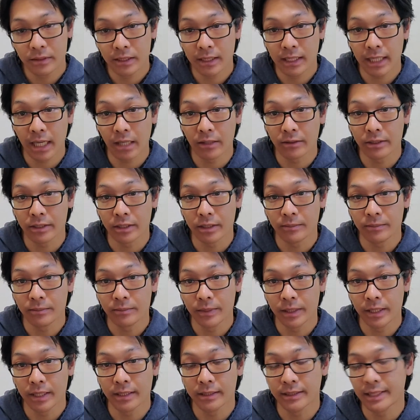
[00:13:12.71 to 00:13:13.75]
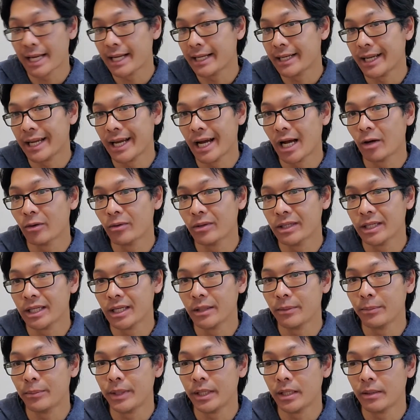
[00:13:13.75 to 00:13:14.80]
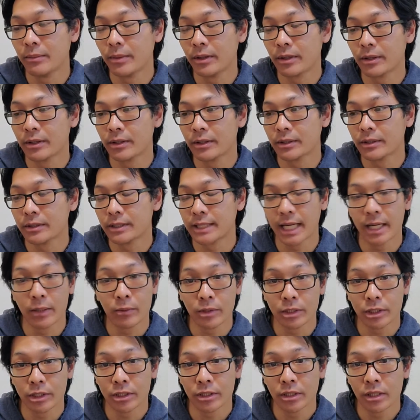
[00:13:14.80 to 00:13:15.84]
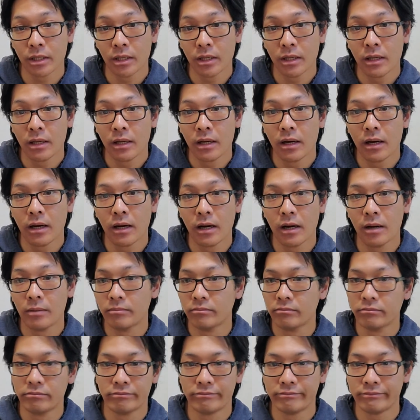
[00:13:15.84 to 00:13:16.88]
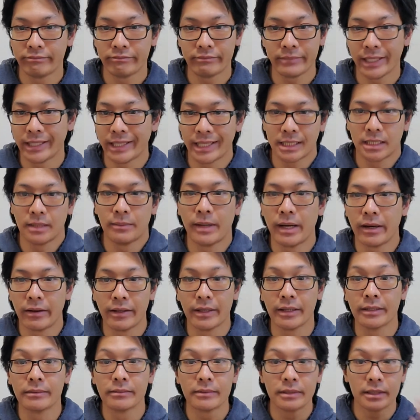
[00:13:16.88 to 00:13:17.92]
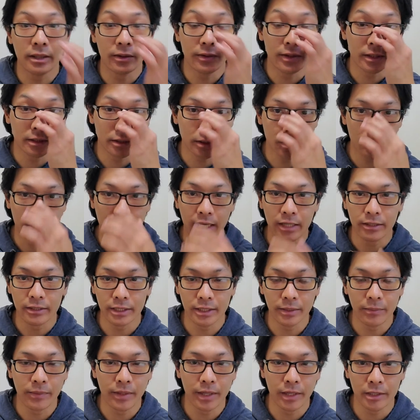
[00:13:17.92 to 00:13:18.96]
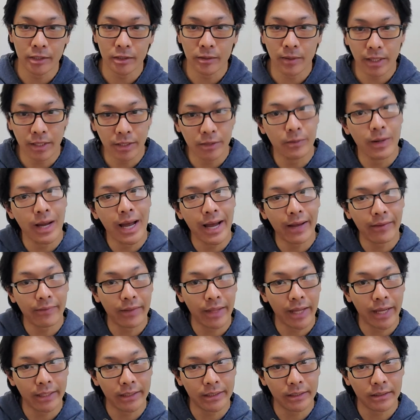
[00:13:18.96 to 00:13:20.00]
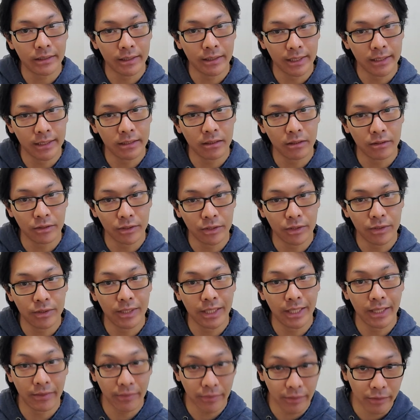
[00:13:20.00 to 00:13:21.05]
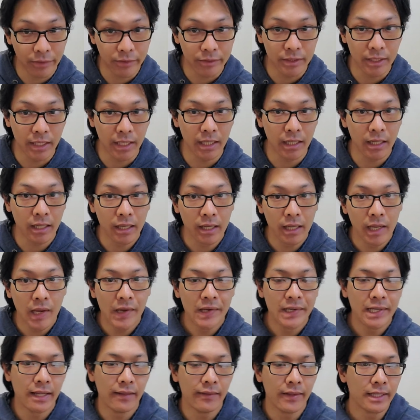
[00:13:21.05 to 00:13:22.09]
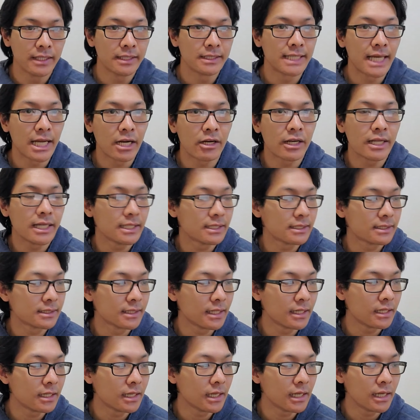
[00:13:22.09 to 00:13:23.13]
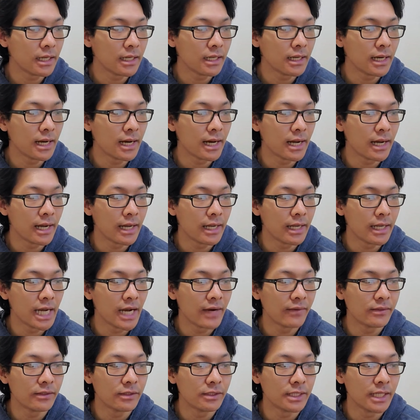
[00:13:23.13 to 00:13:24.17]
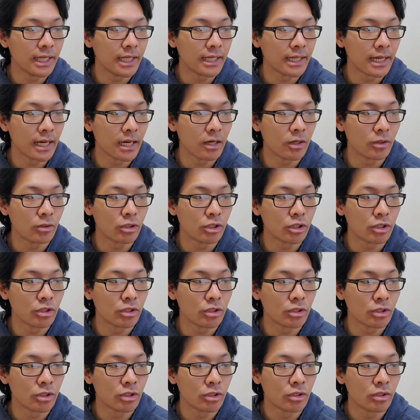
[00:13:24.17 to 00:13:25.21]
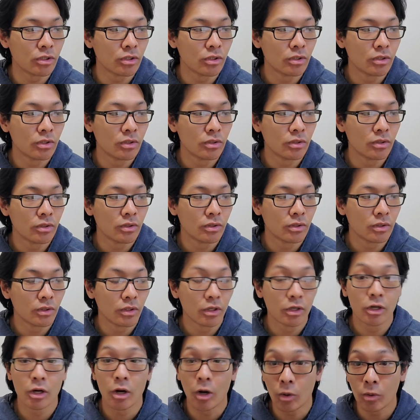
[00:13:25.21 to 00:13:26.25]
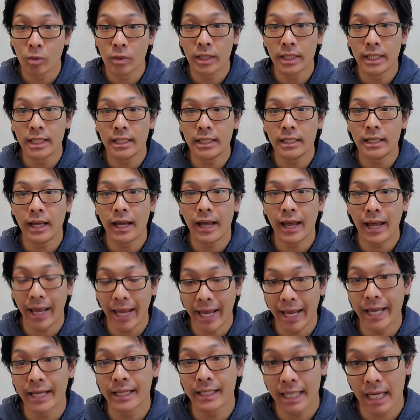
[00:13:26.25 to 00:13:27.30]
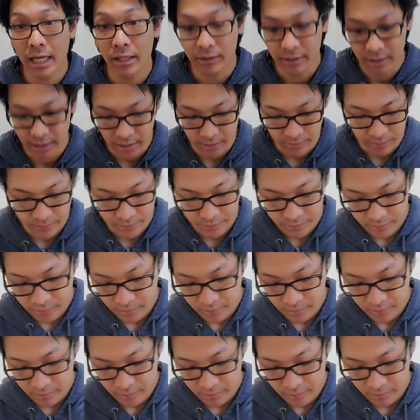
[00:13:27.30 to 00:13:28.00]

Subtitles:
calcium, because that day I only get a peanut butter sandwich, and that's about it. So there's no calcium there. So I do add this on Tuesday and Thursday. And then Saturday and Sunday, I have to take out choline and calcium.